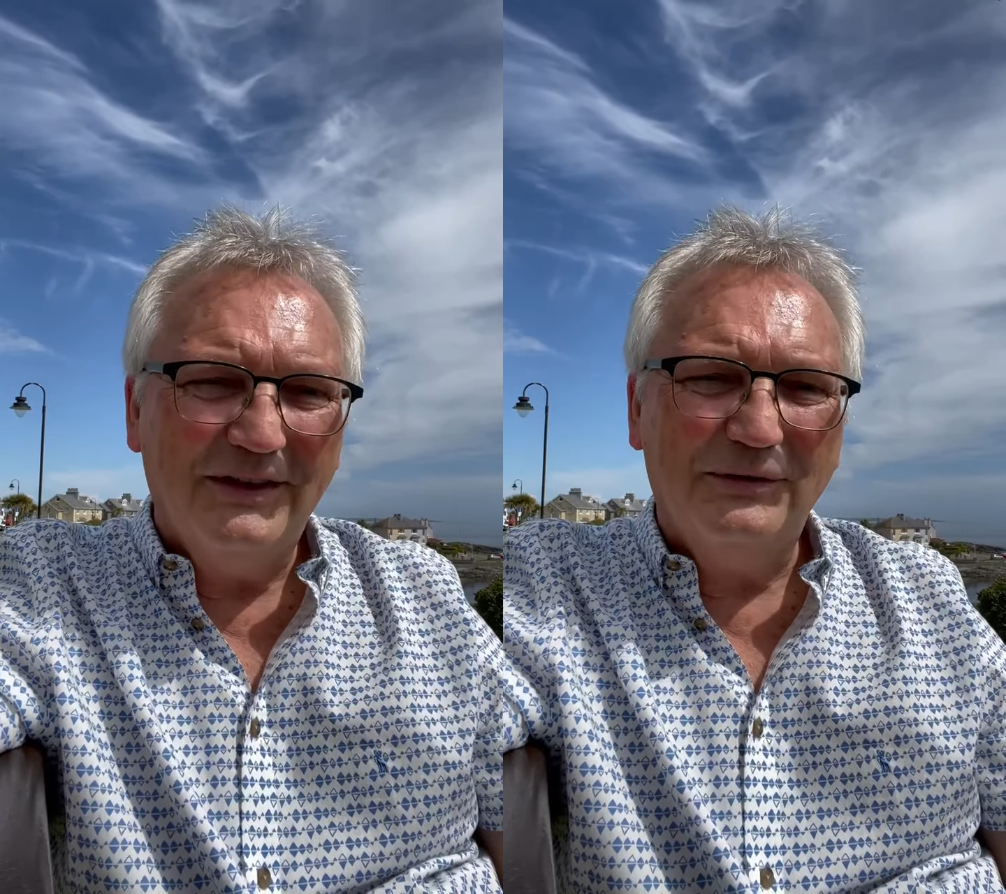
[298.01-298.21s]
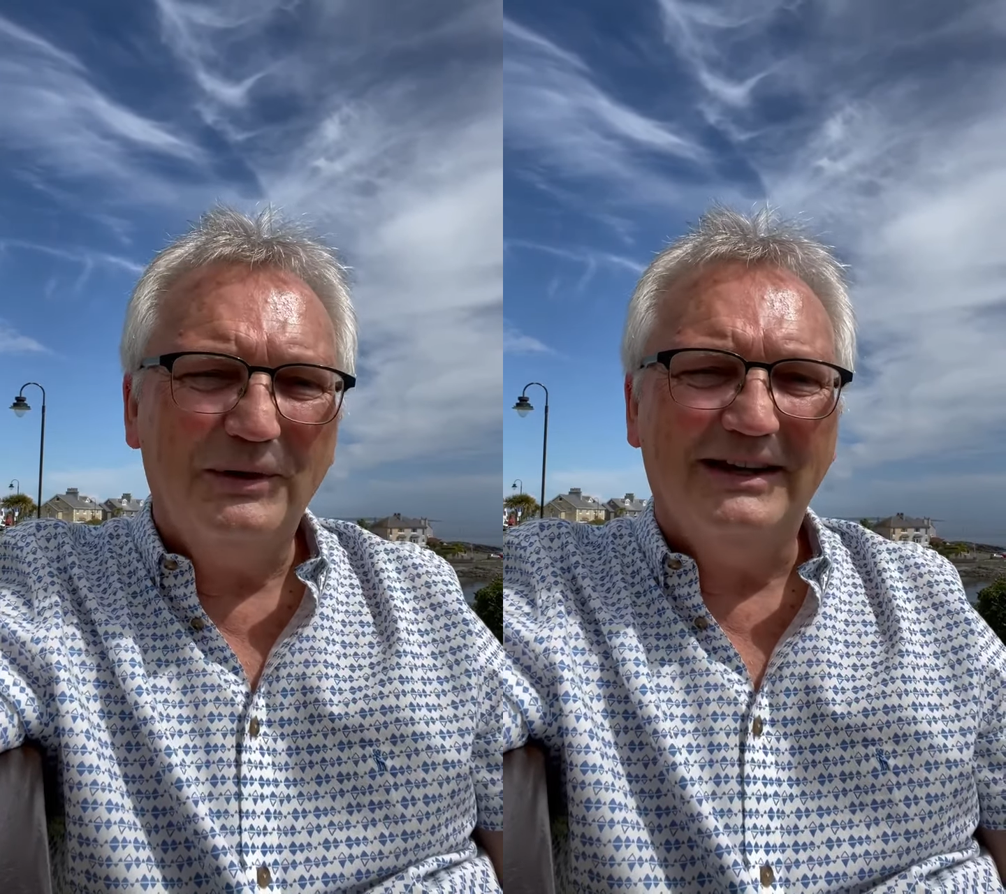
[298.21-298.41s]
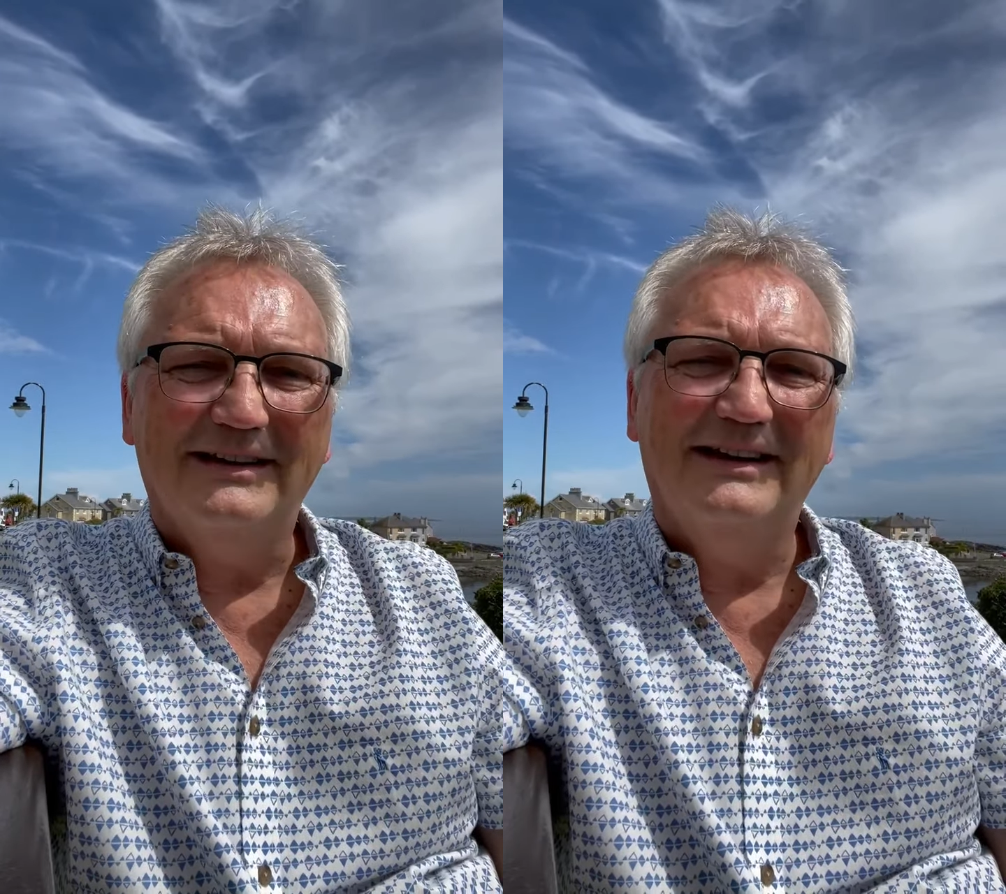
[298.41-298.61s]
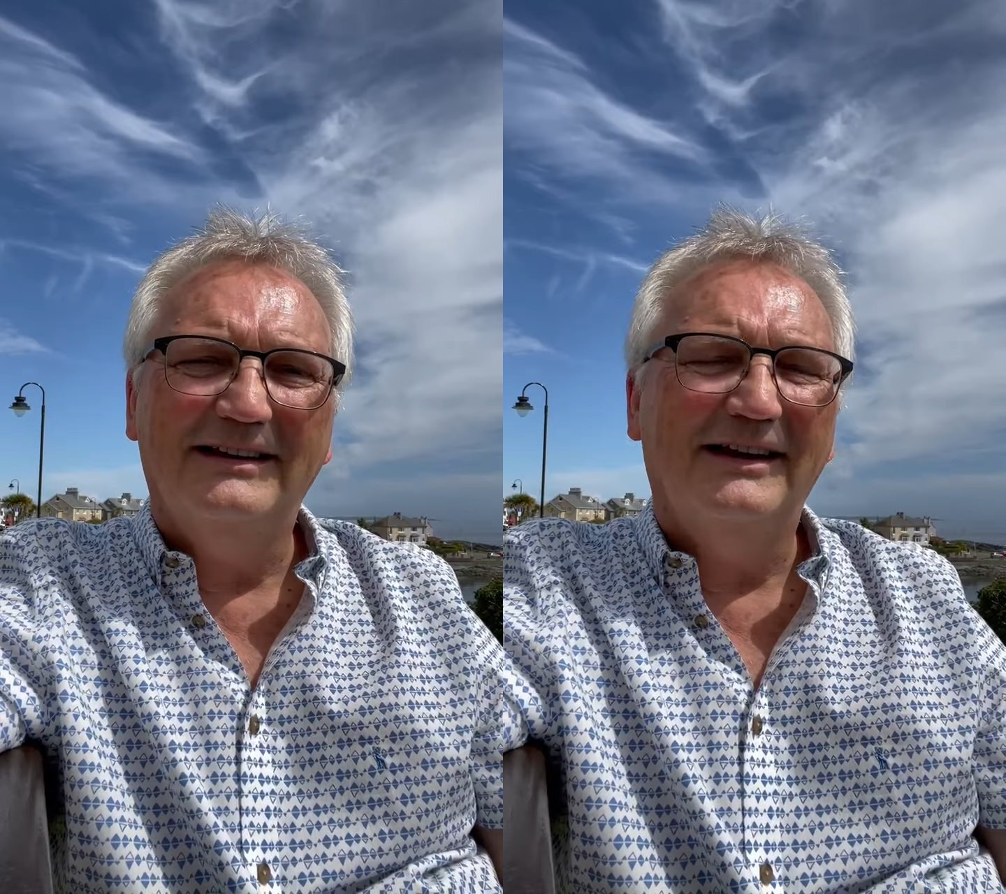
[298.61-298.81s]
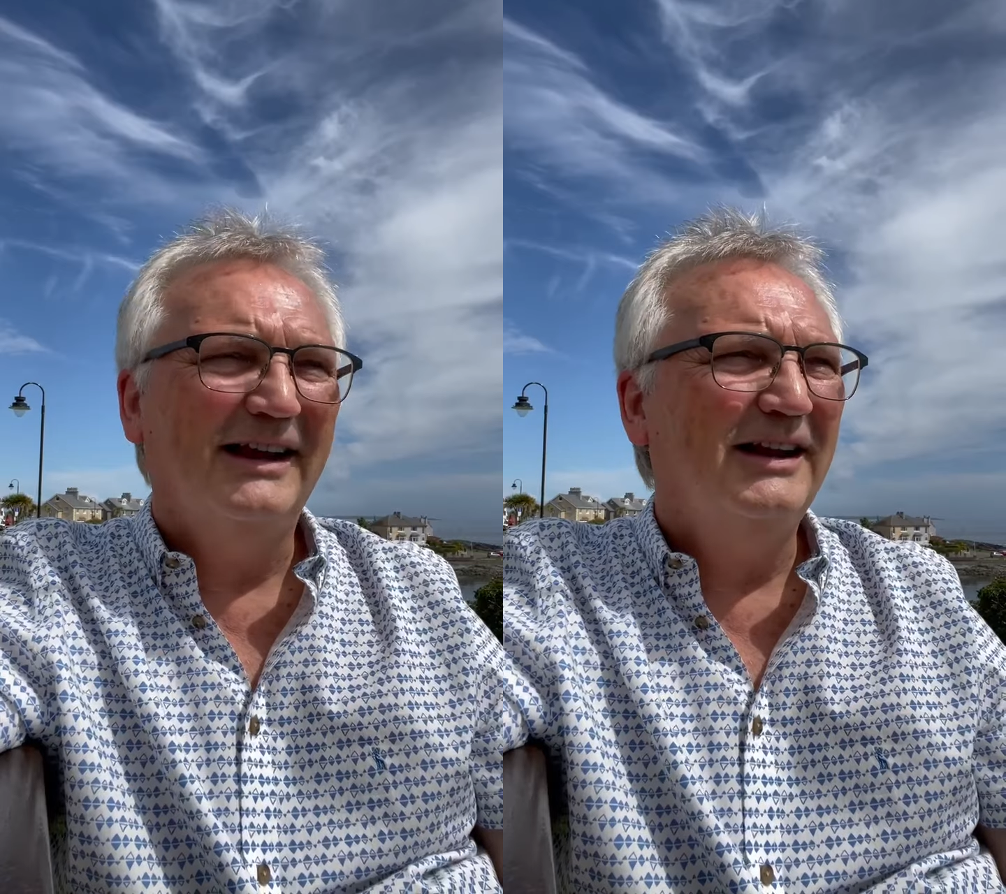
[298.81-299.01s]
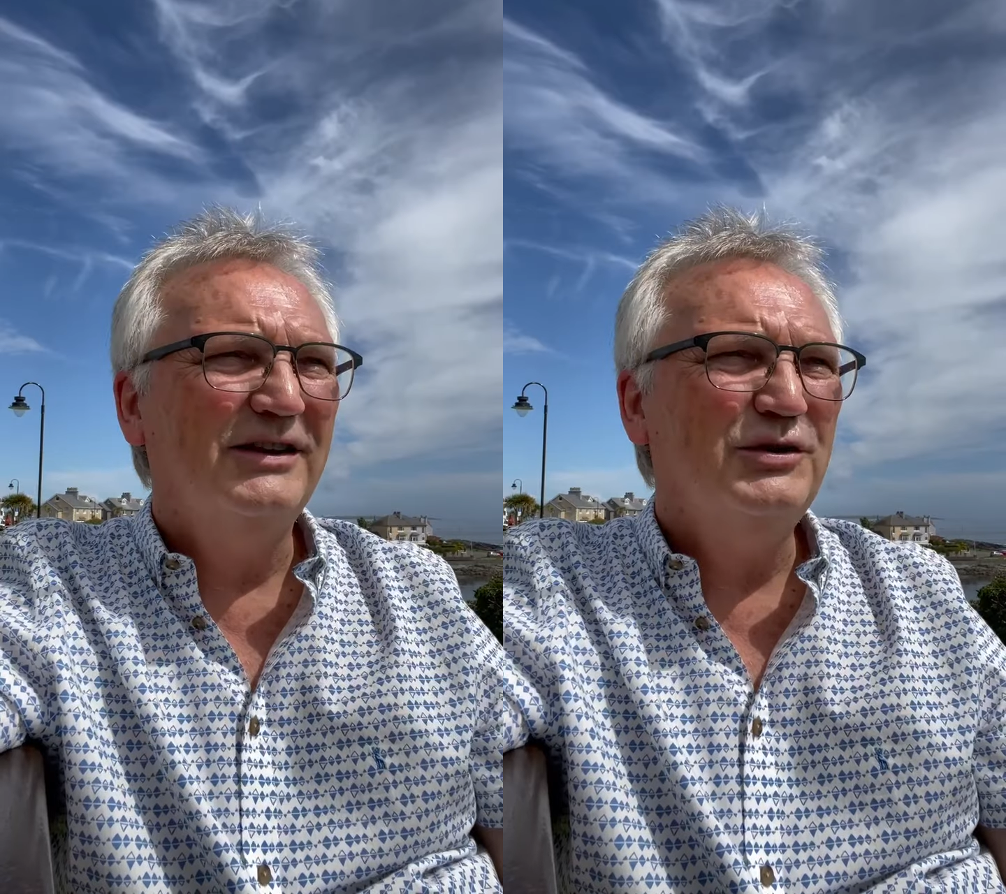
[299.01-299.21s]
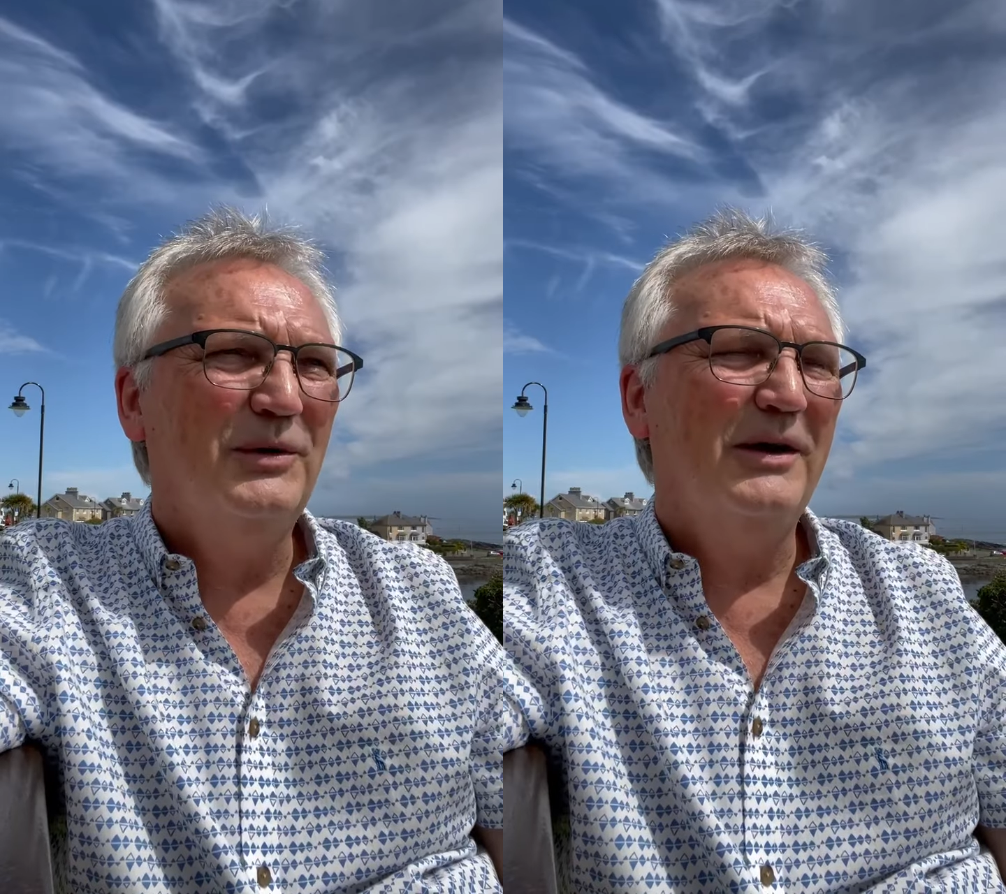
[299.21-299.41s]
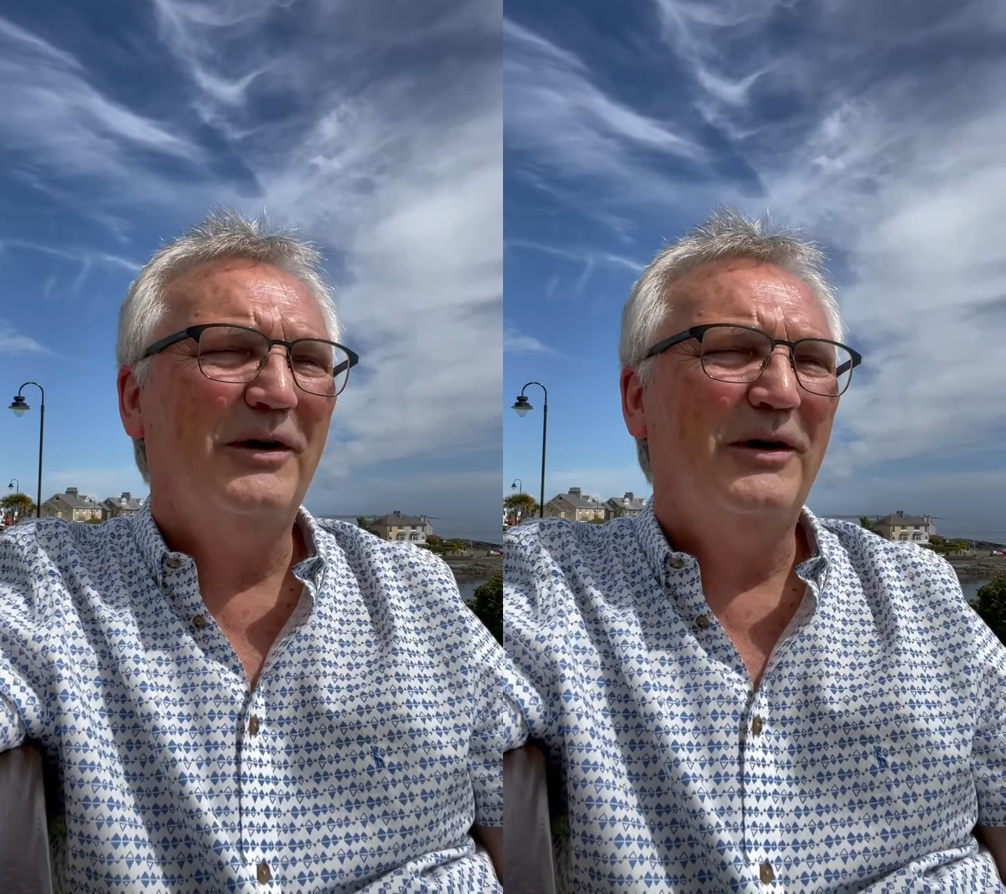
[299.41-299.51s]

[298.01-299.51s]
this week in a, in a new way.